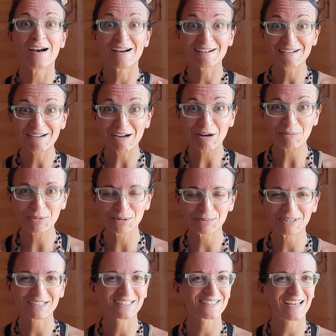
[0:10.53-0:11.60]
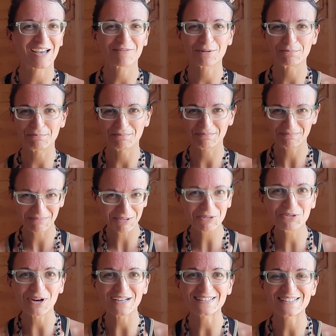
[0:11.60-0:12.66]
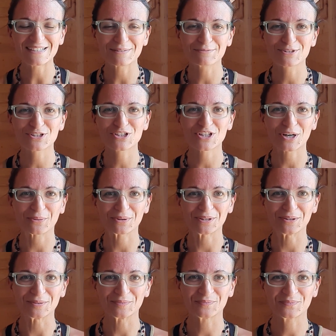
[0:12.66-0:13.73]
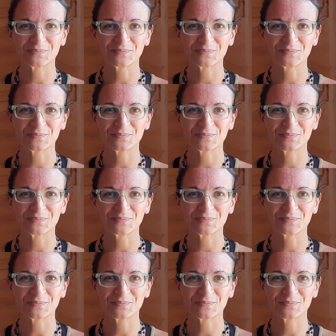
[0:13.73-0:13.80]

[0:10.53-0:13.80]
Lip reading: and come with me because I have a great tip to share with you.